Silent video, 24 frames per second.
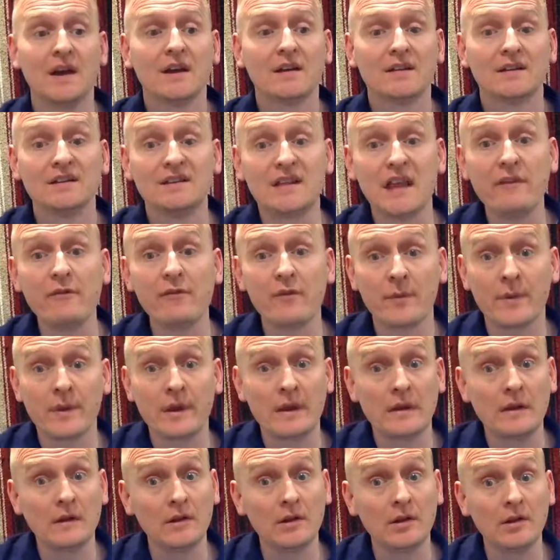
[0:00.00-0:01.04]
Today we're going
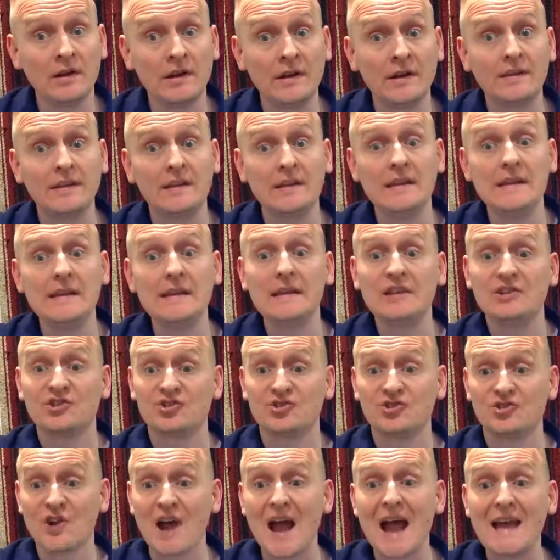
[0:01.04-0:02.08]
to be learning the
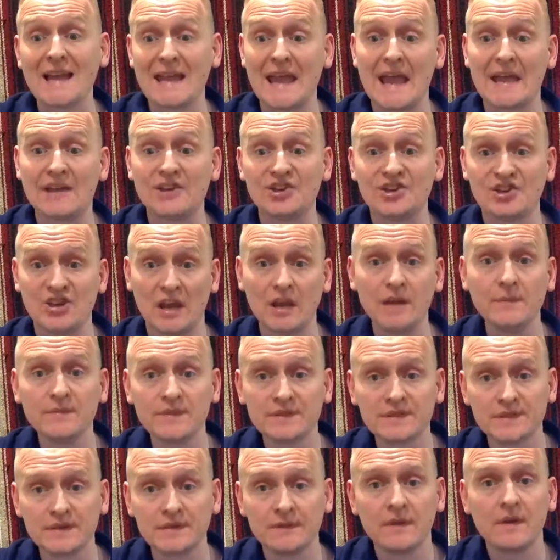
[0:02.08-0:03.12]
Triad
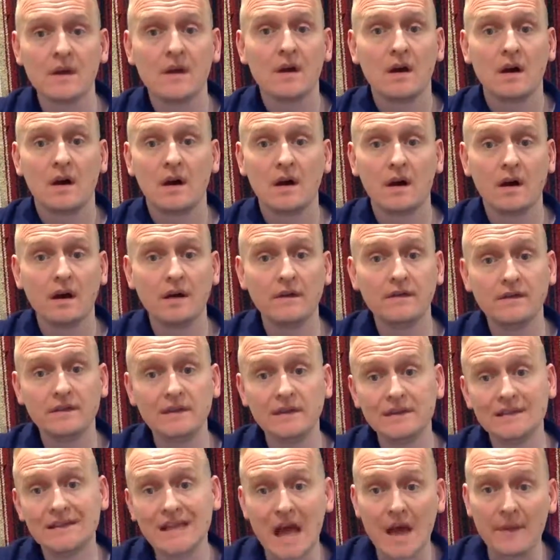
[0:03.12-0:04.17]
Shapes on
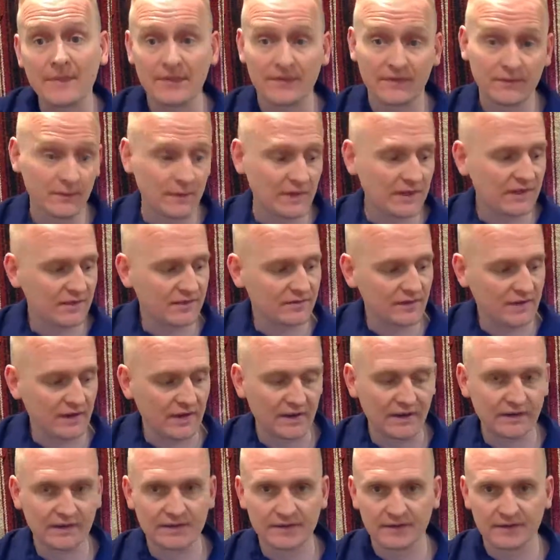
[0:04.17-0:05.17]
the top 3 strings.